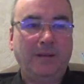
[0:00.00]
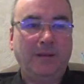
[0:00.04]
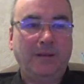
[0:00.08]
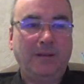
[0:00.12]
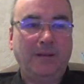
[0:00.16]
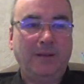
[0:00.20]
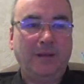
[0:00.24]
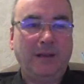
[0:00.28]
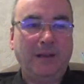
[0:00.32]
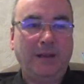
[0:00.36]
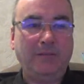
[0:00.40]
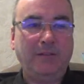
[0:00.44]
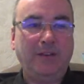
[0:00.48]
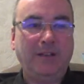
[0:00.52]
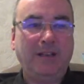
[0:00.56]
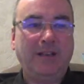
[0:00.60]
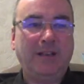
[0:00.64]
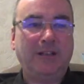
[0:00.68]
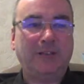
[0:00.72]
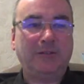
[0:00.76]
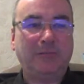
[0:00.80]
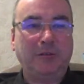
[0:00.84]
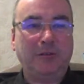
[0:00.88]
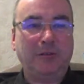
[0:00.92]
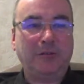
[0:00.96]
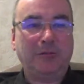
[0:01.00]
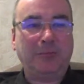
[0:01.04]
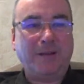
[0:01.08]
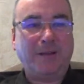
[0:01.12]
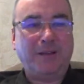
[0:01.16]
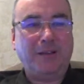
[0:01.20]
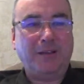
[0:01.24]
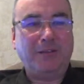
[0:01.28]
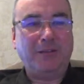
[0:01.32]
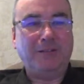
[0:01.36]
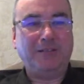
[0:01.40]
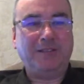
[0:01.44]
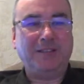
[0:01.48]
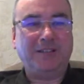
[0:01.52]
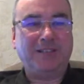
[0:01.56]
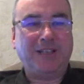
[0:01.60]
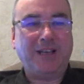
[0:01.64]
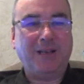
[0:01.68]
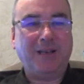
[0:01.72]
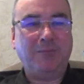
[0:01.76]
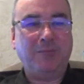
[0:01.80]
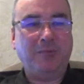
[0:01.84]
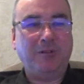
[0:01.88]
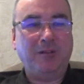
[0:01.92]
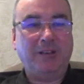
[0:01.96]
Abbey Gizmo spent loads of
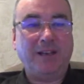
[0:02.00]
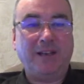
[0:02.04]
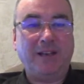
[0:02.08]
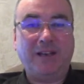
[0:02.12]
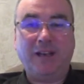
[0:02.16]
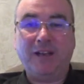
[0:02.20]
time on there.